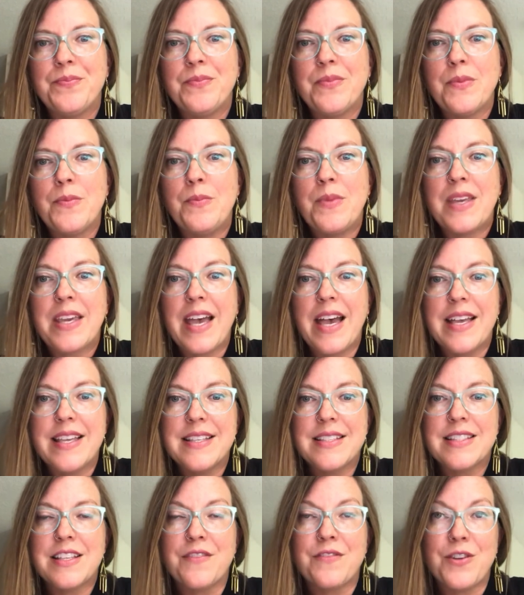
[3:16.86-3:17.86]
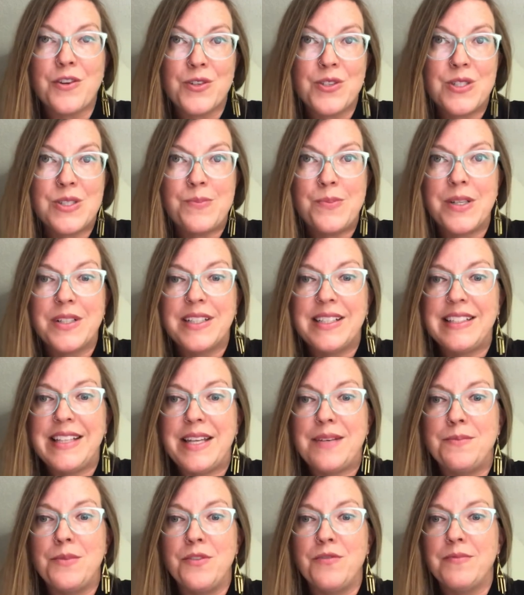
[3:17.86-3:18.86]
Because of their spirit-led
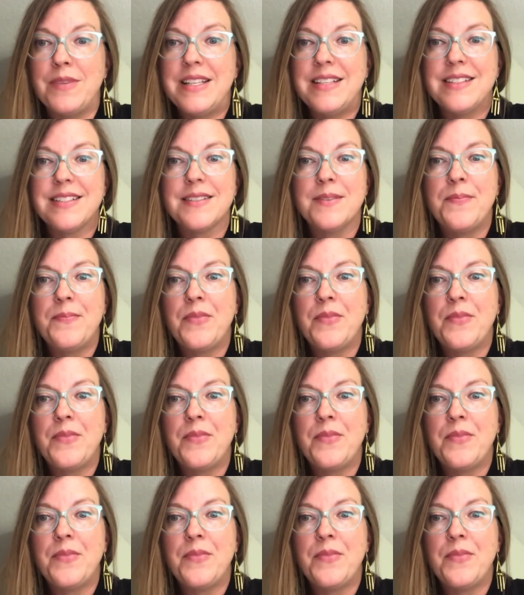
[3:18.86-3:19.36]
movement,